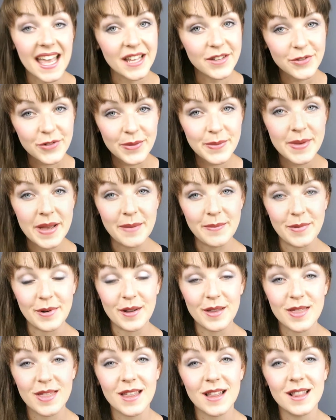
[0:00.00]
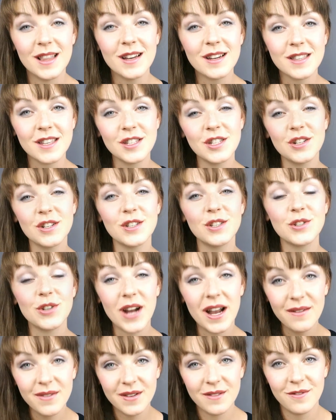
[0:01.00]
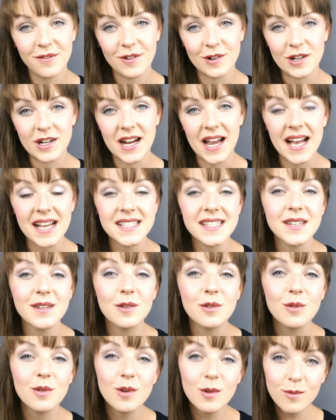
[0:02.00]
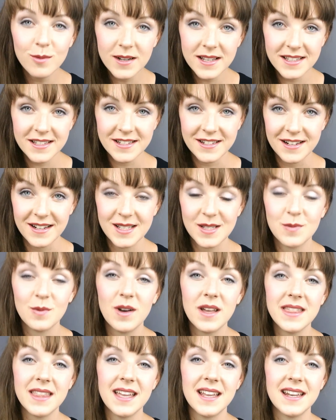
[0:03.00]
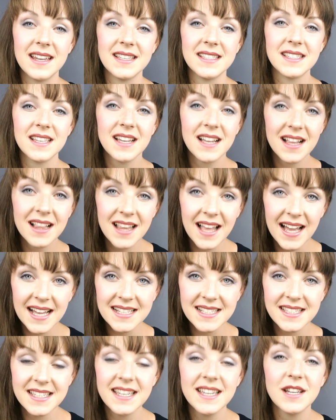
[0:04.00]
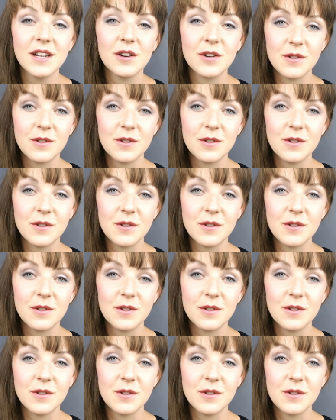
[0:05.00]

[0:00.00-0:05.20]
And remember, the look that you're striving for as a cool winter is one that is classy,